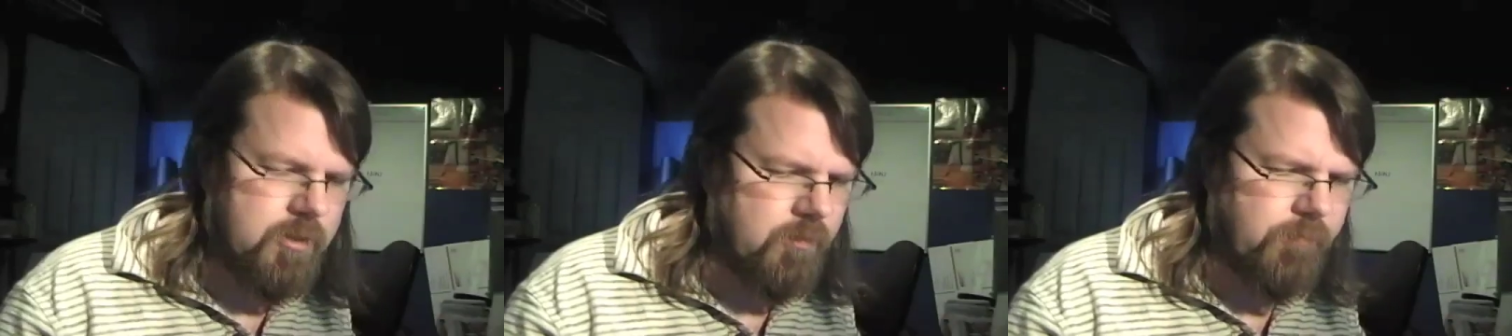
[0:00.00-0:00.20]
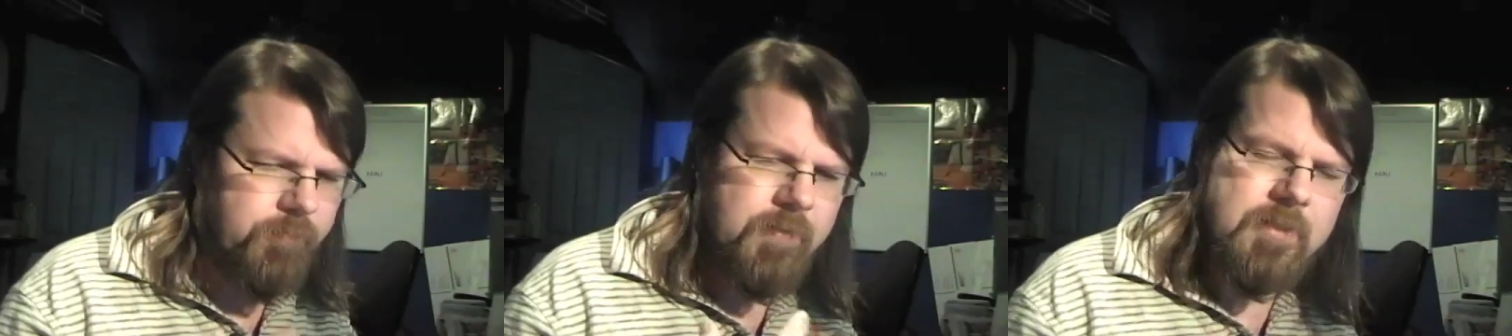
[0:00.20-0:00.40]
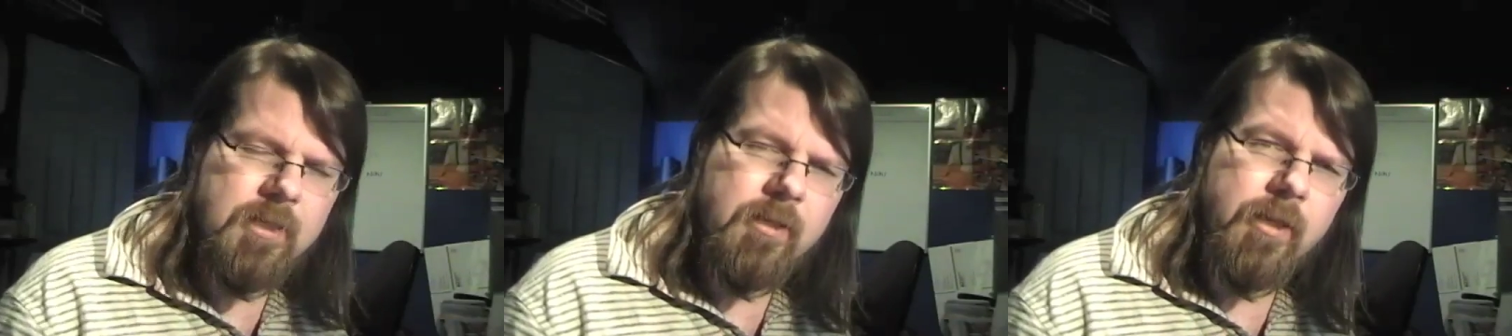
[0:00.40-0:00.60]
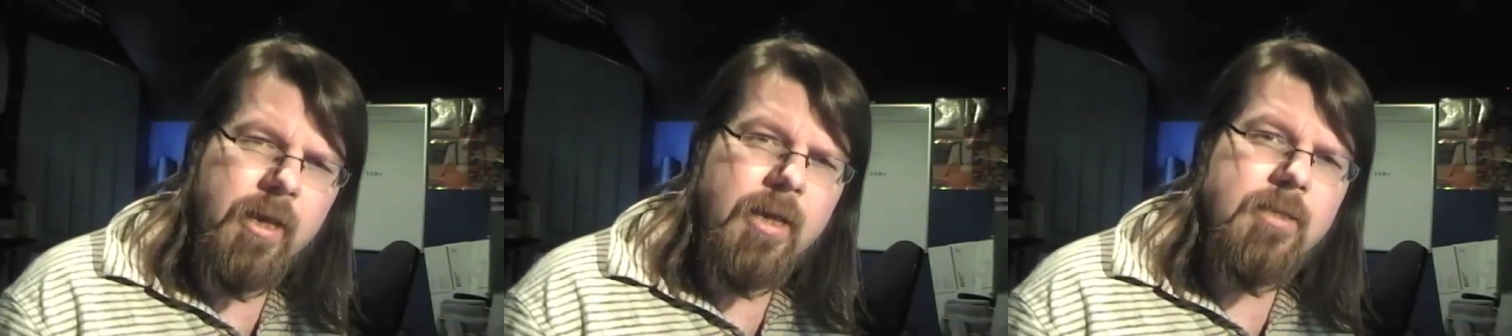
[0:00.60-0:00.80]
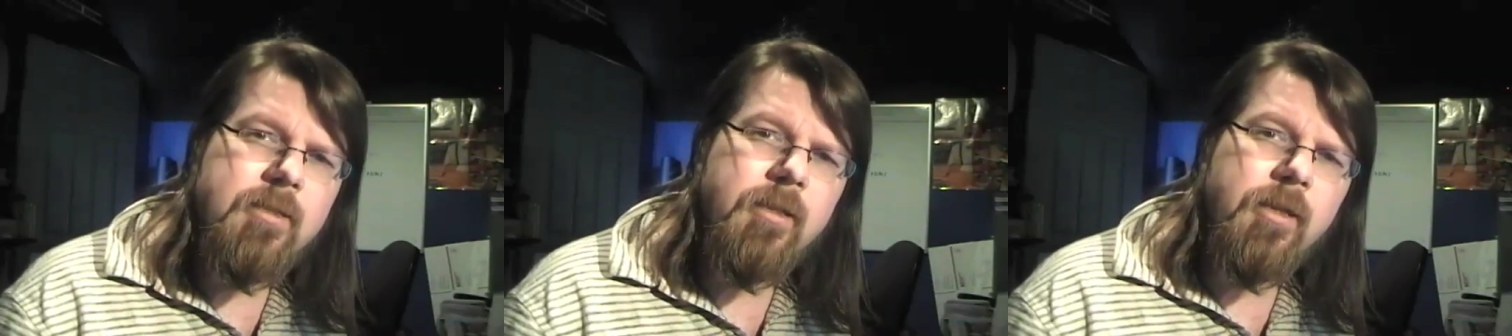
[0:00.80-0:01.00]
It'll physically
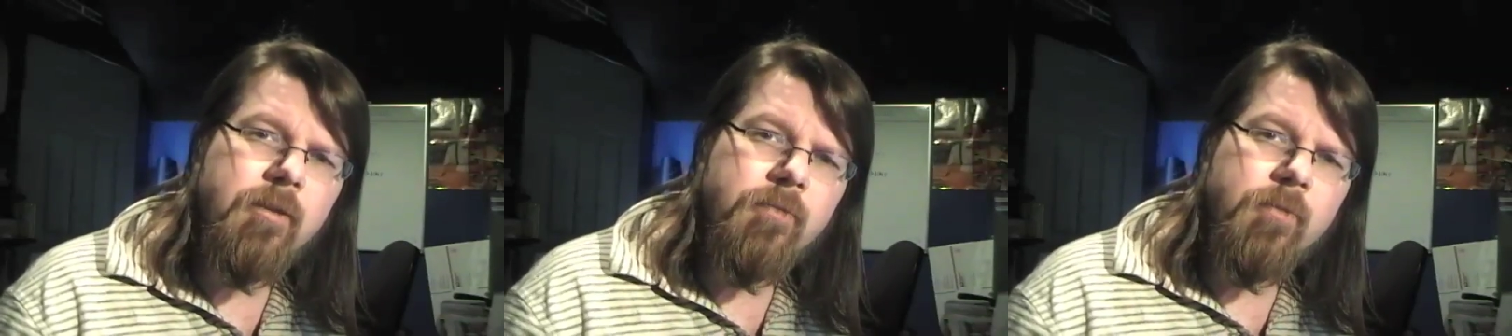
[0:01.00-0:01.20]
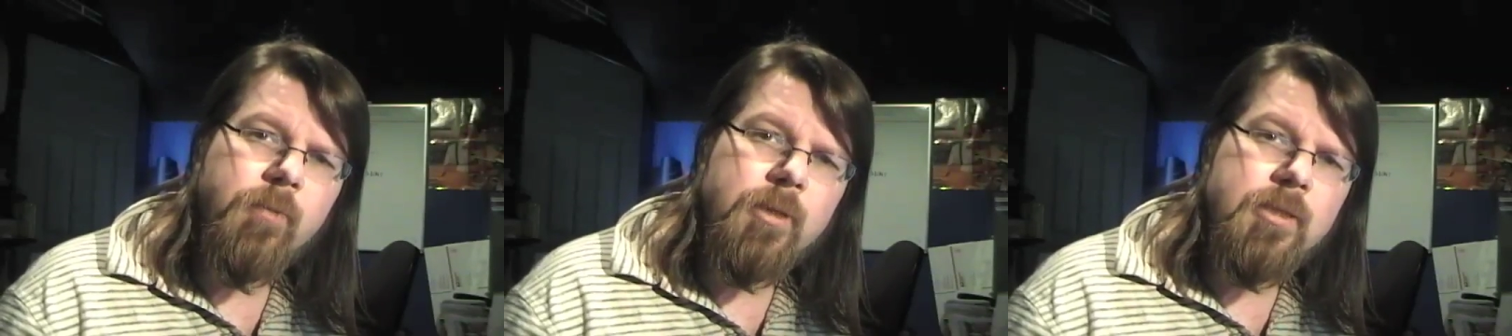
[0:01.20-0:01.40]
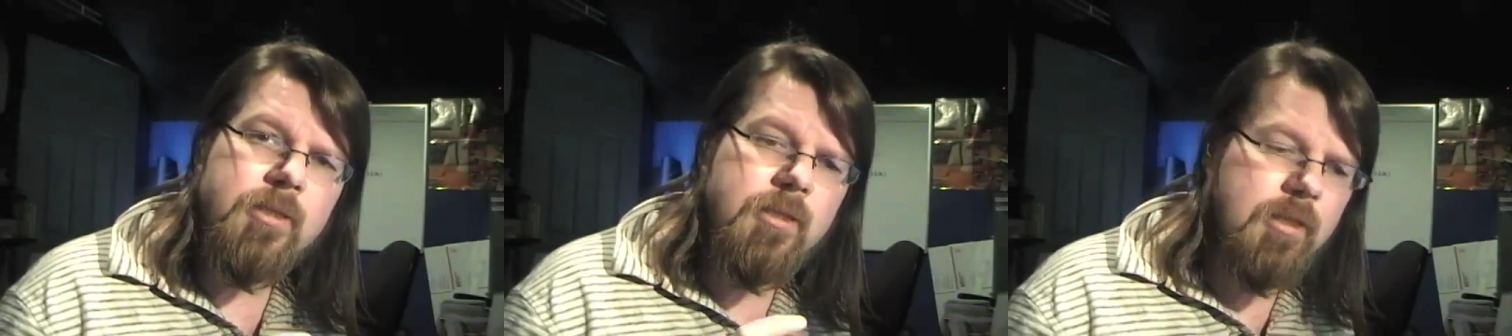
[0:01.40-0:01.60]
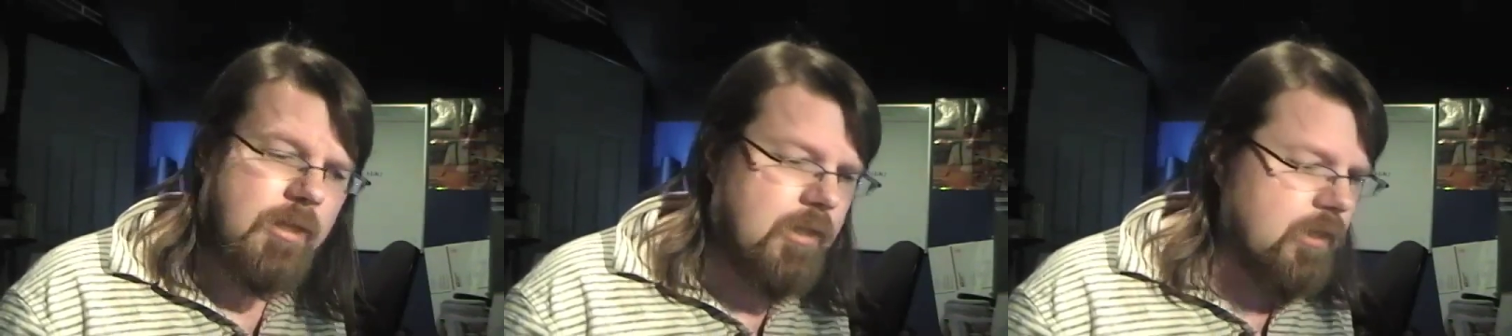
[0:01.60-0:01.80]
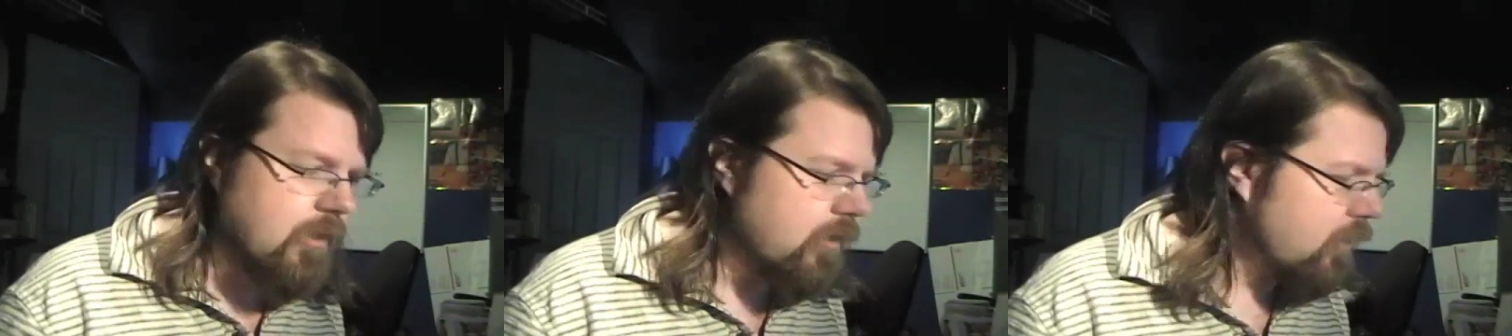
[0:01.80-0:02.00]
isolate it from
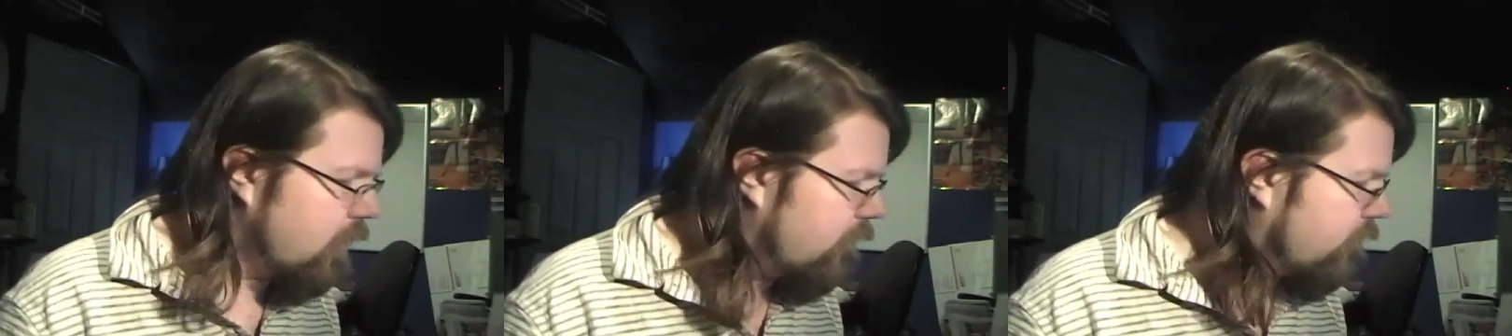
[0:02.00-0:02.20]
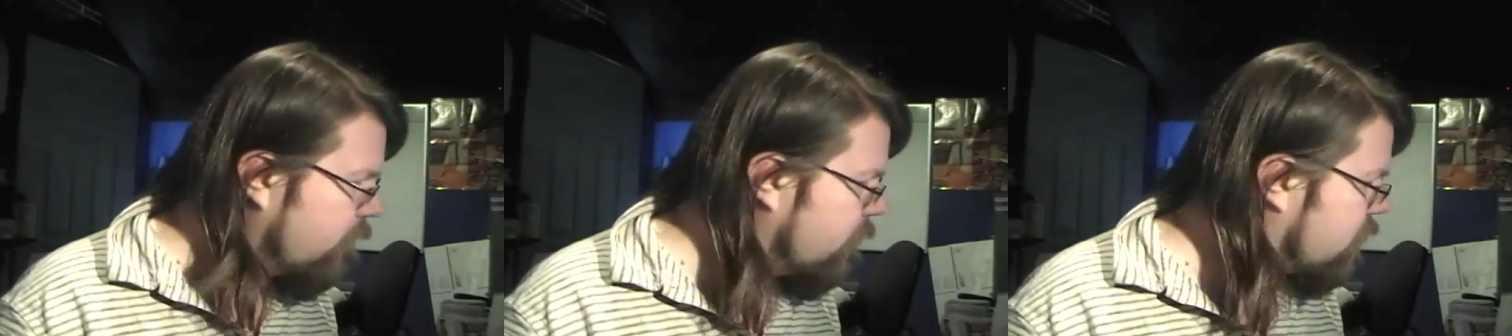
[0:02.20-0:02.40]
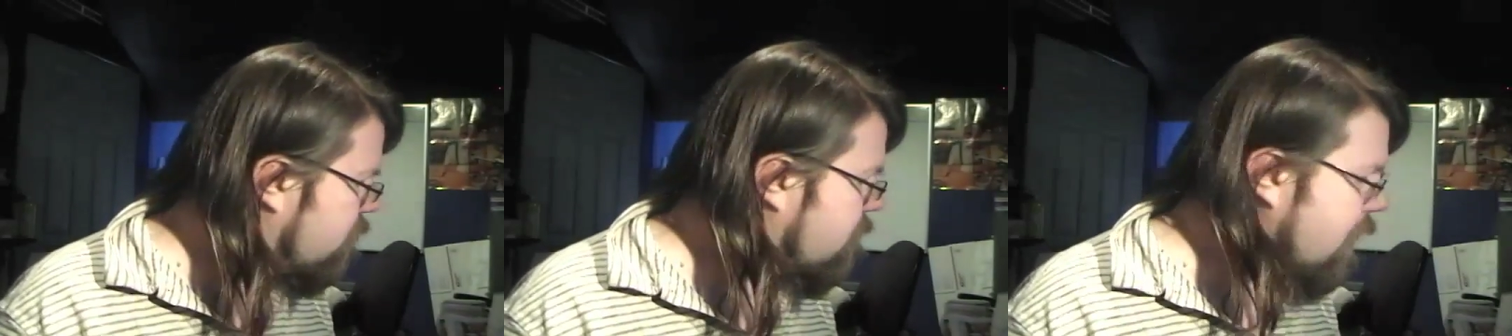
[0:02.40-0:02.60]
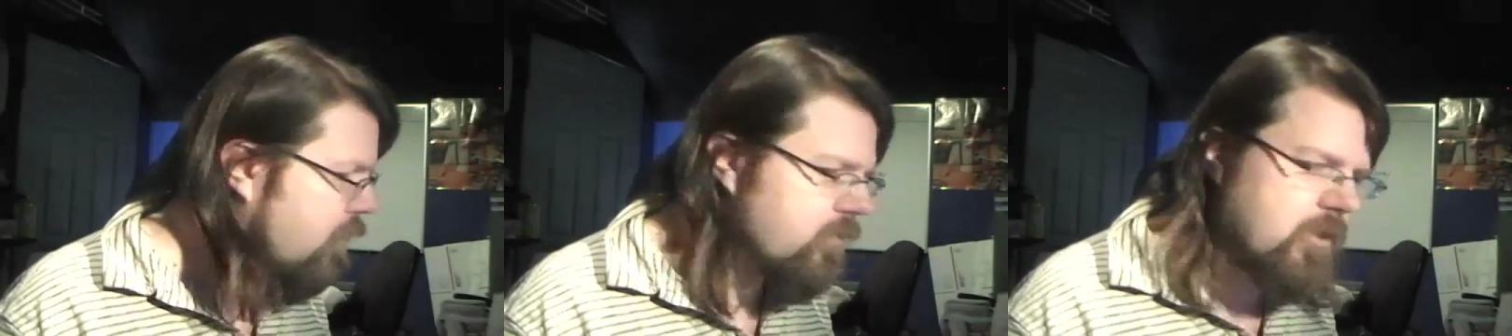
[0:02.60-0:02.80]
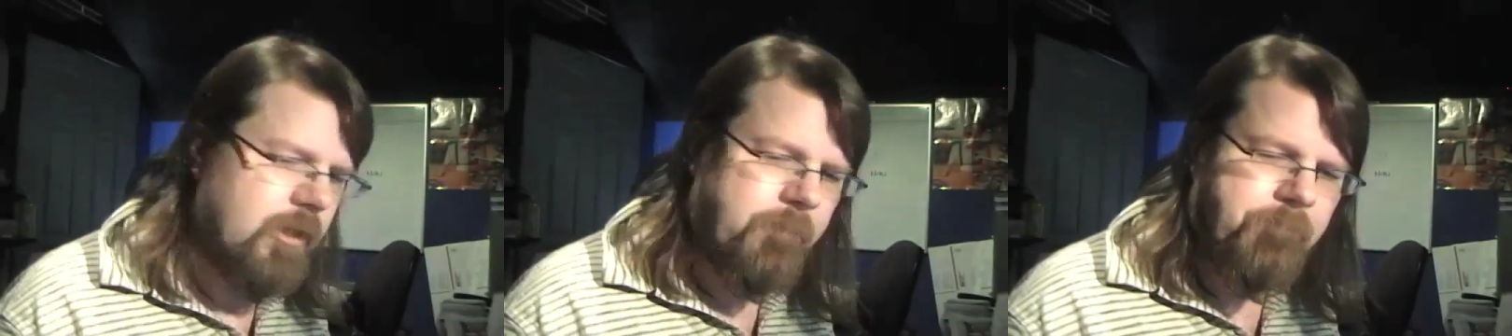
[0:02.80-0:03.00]
its
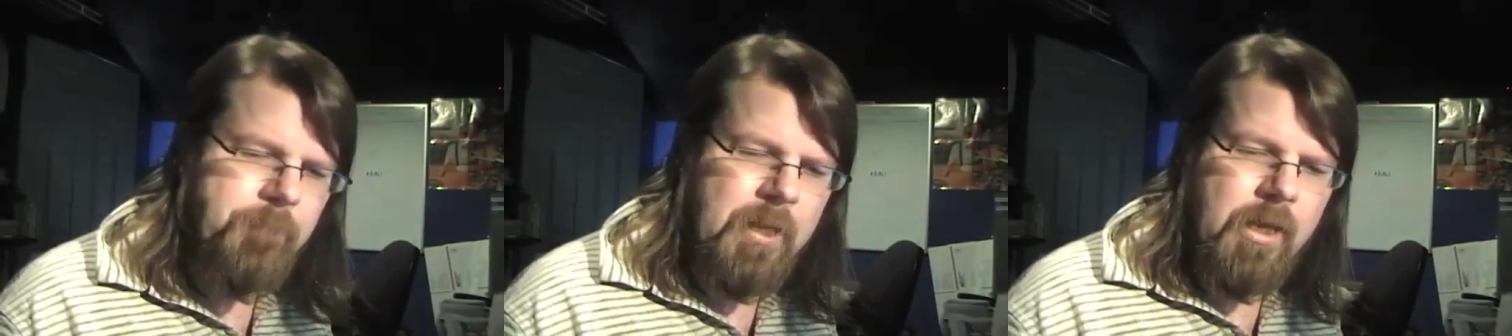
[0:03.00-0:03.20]
mounting.